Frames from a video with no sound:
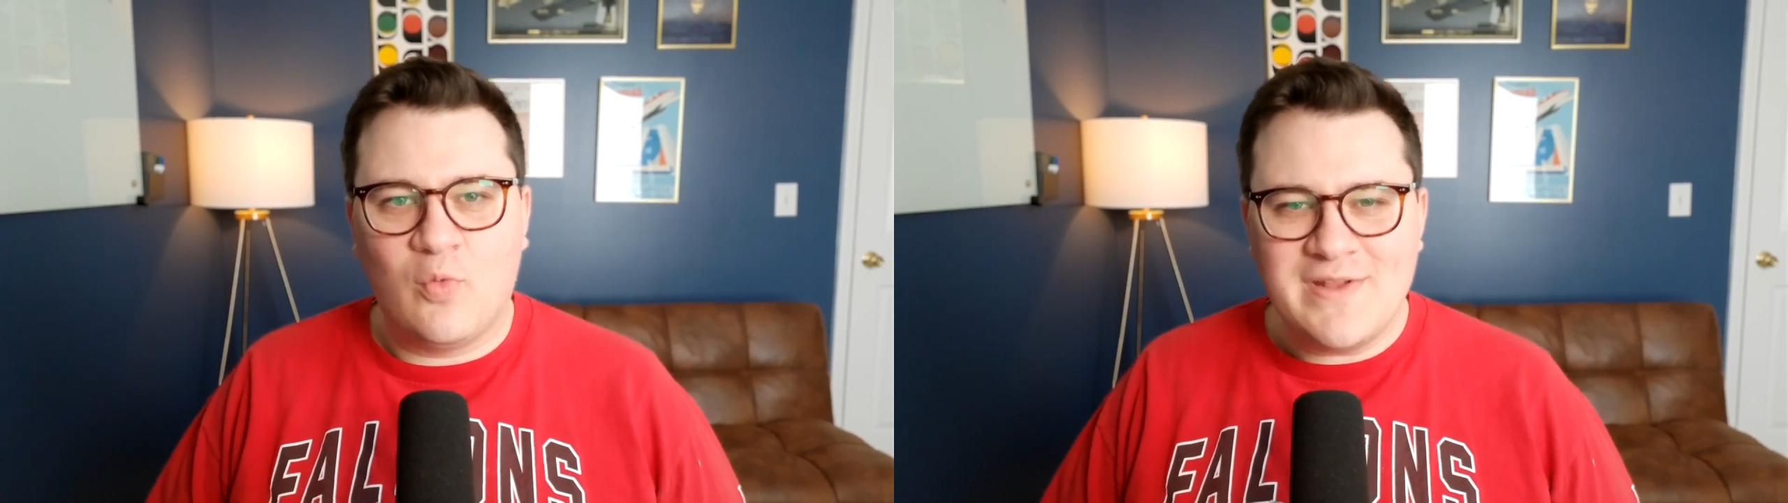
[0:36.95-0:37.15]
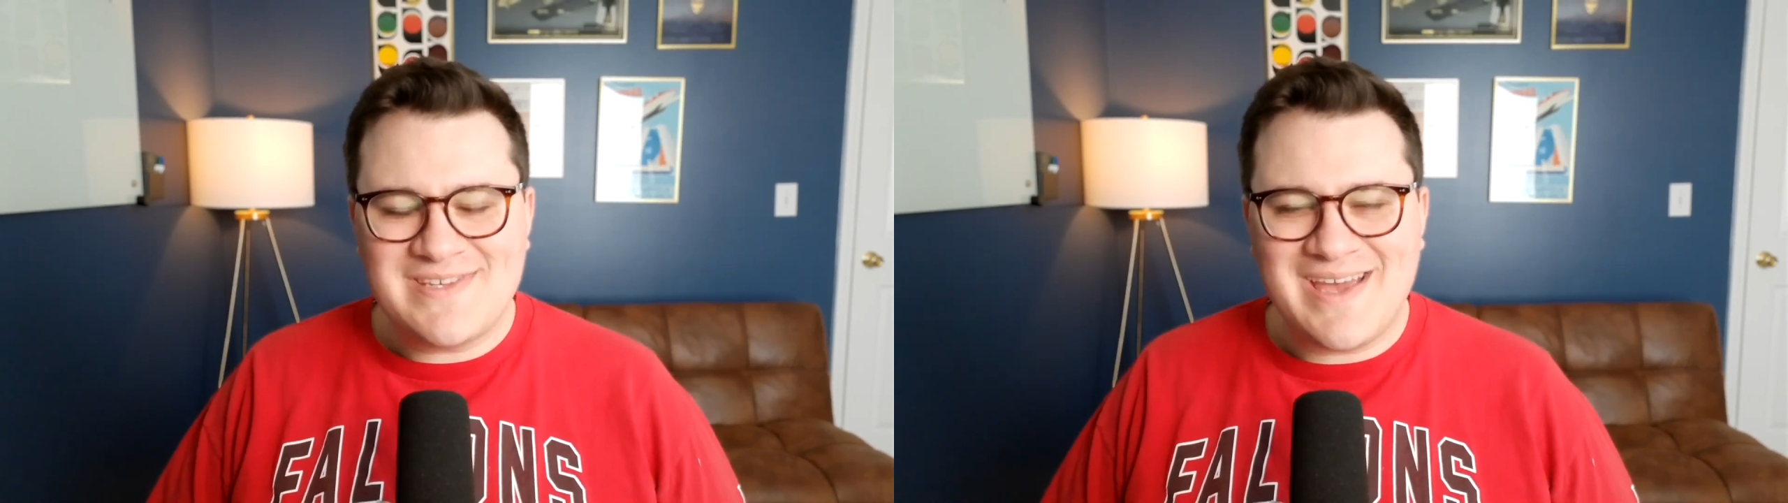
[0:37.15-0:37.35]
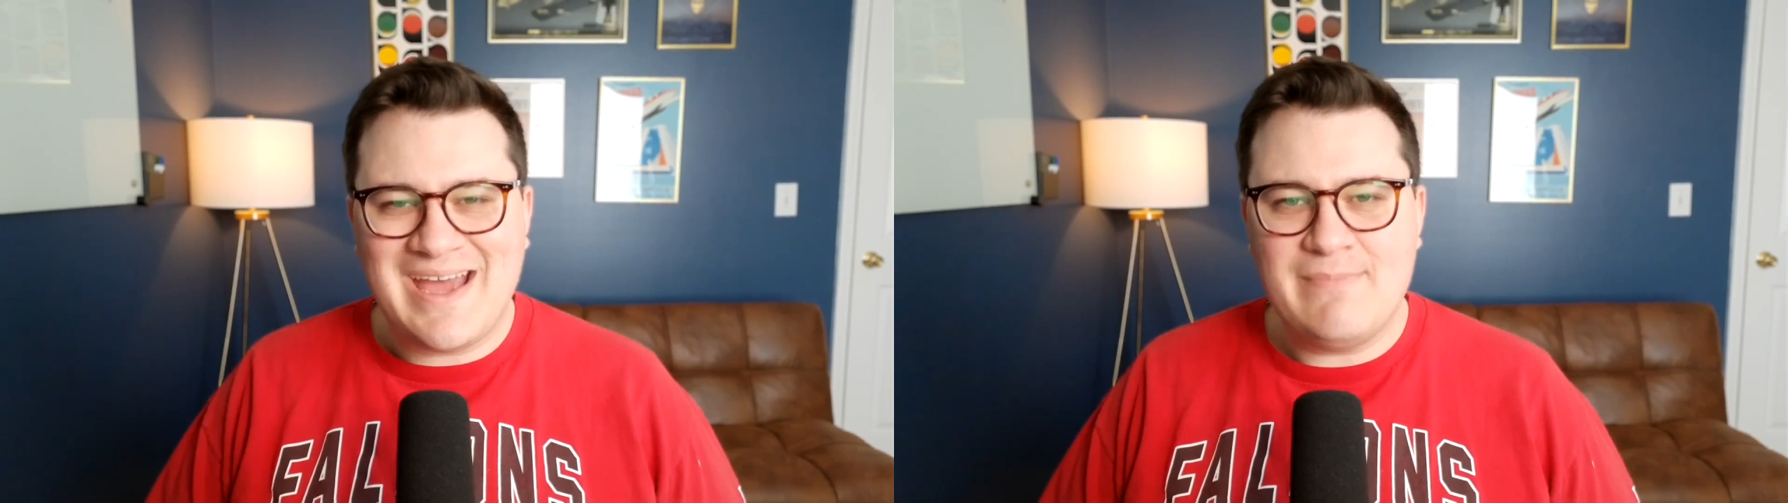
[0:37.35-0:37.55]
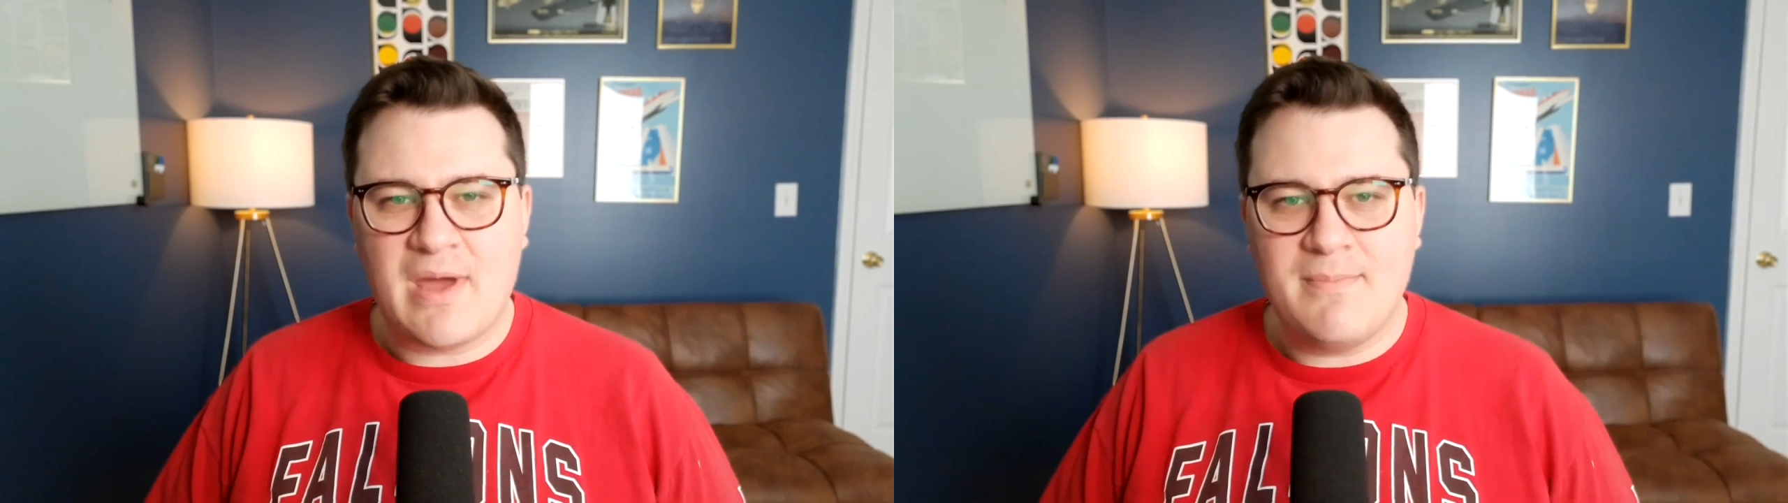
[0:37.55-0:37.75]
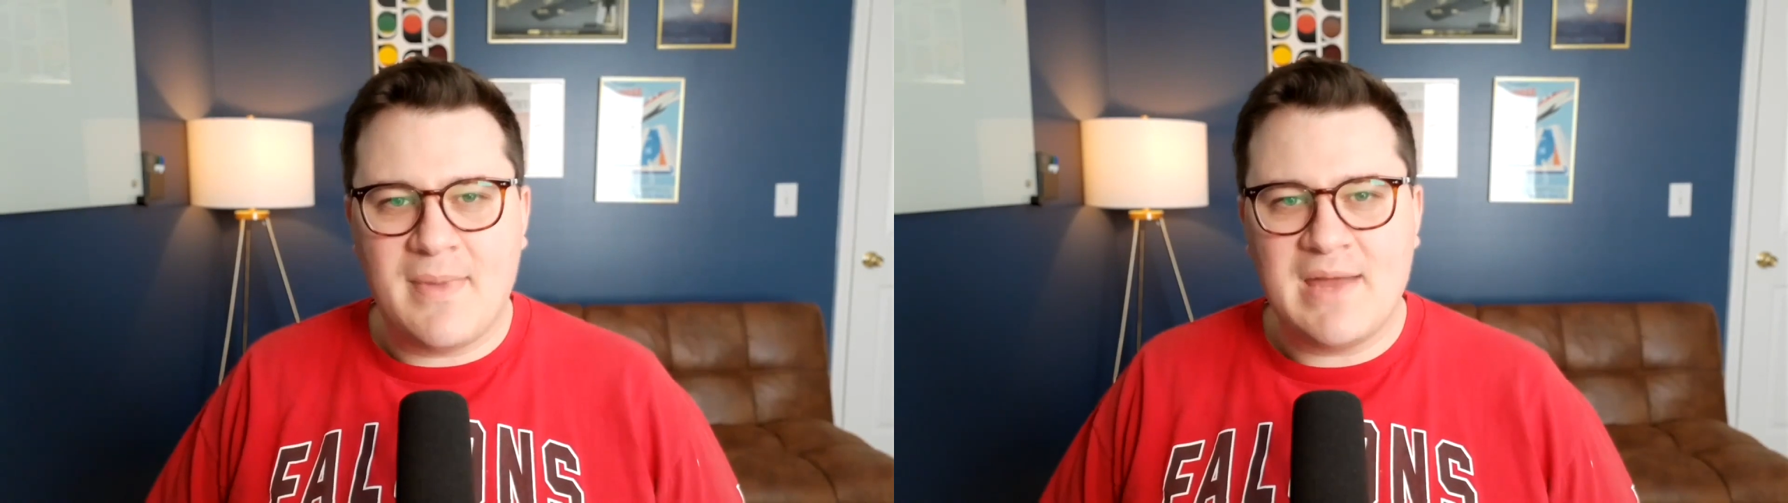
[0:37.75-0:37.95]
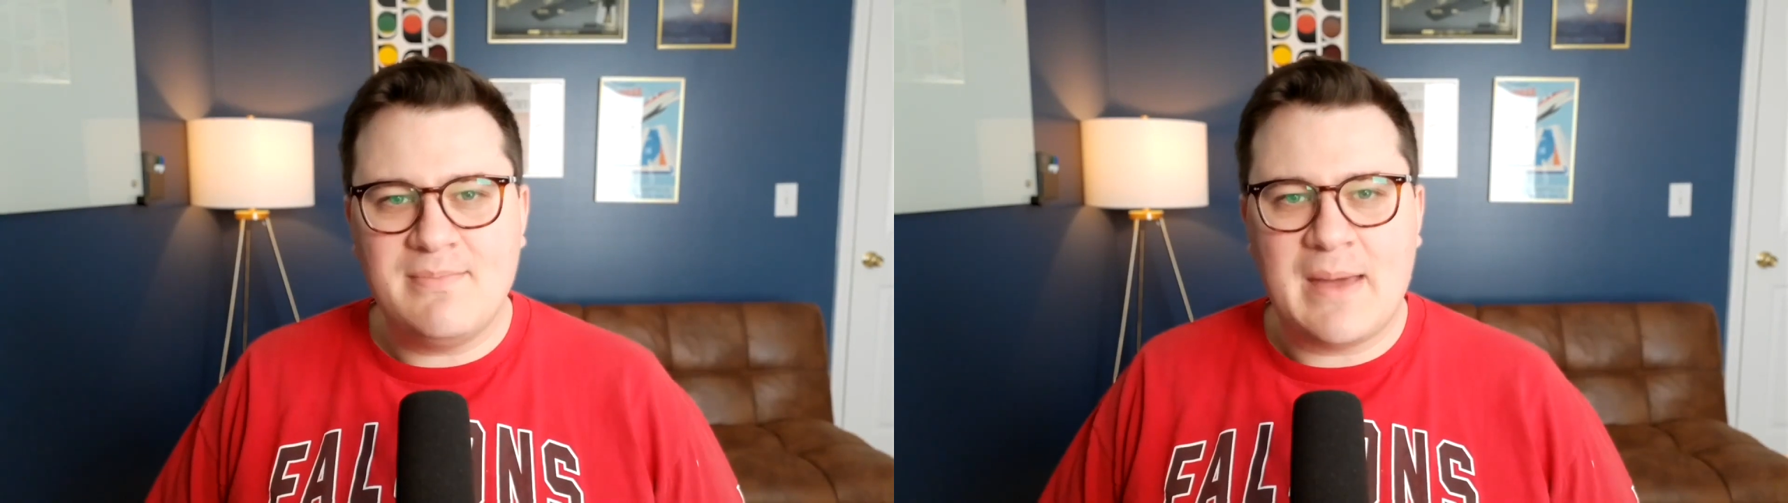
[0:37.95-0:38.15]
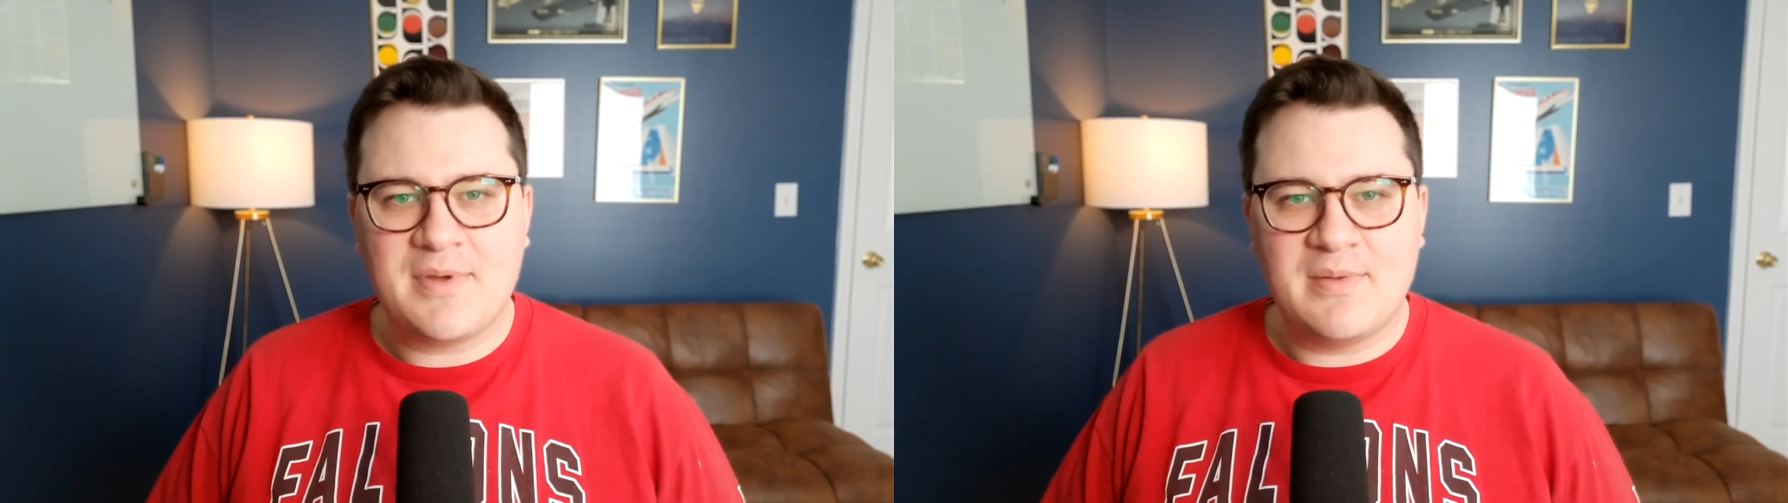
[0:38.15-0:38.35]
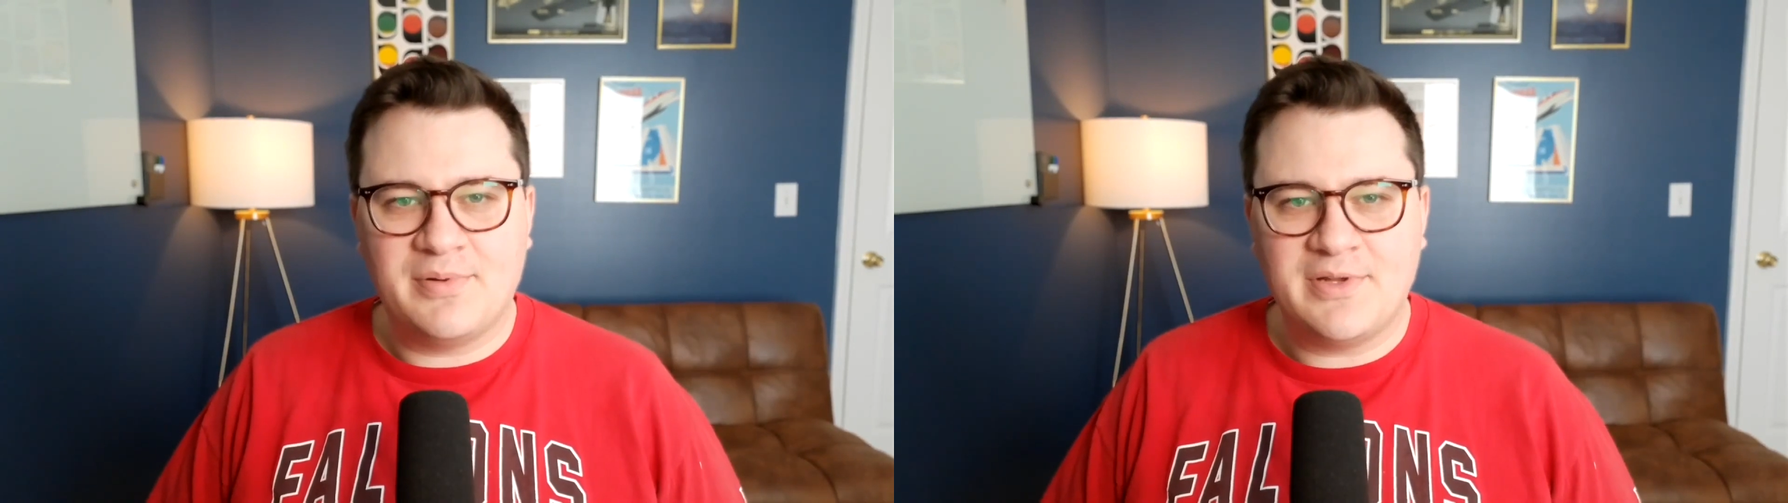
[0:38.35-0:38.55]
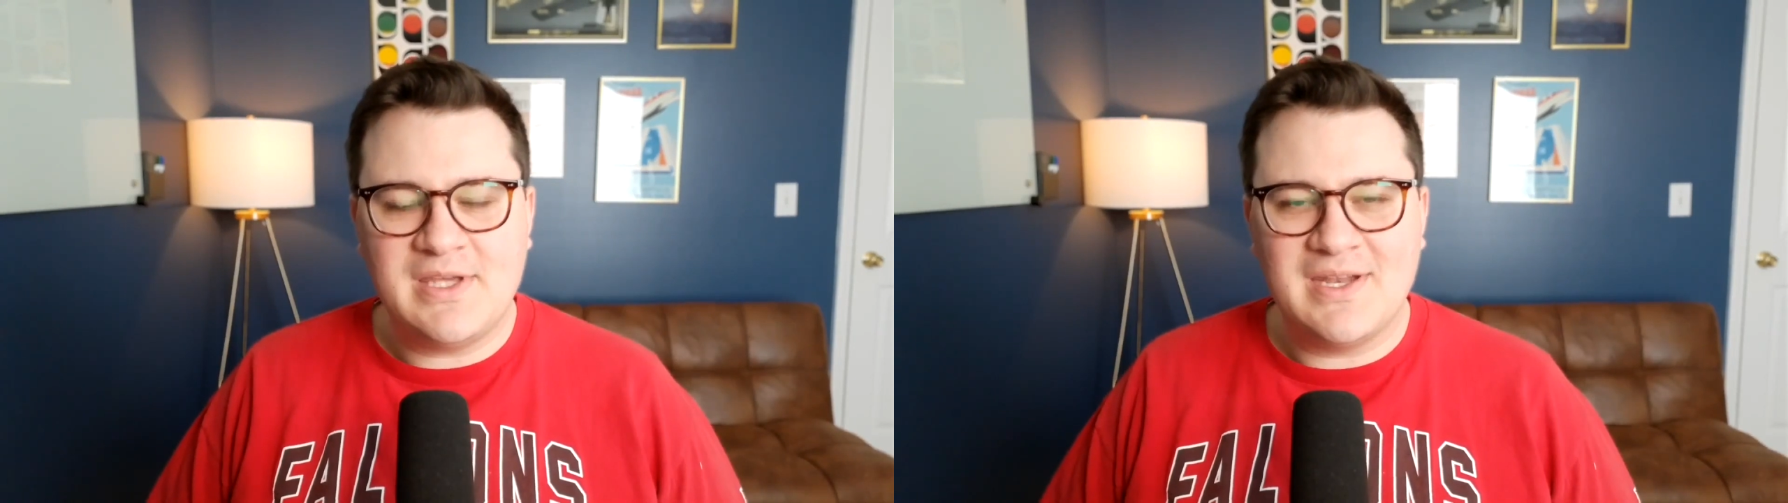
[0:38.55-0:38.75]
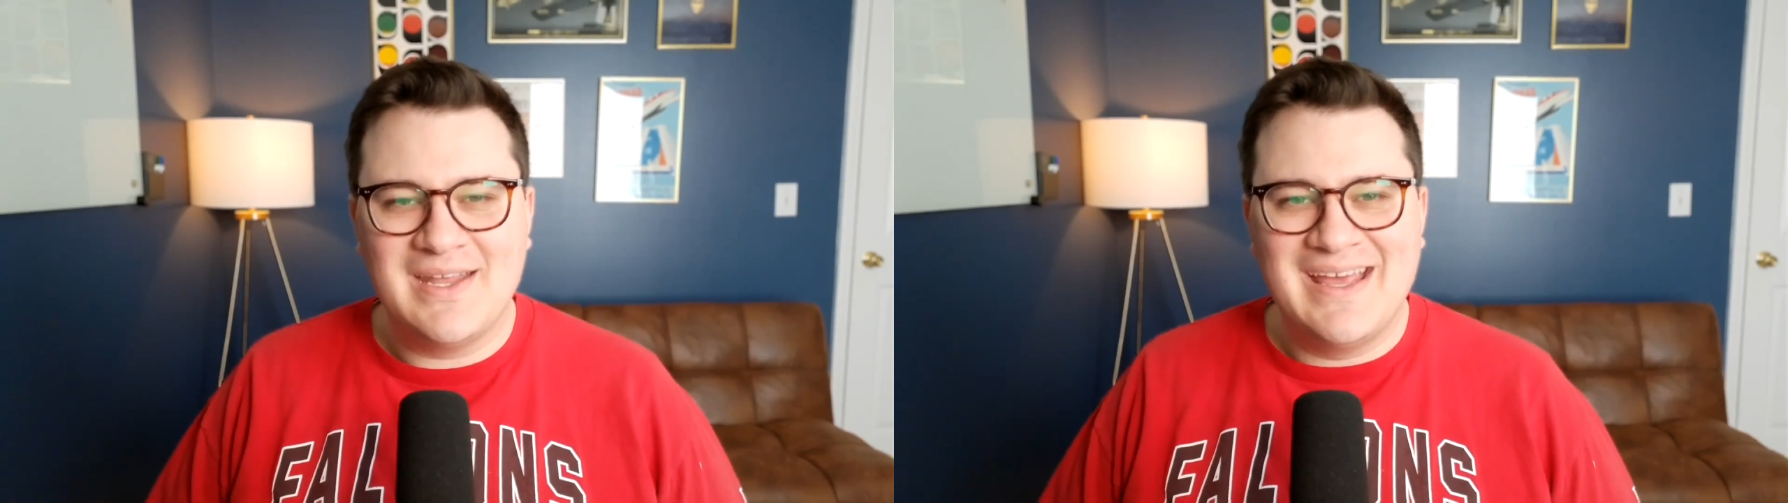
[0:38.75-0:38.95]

once I had my mind map complete,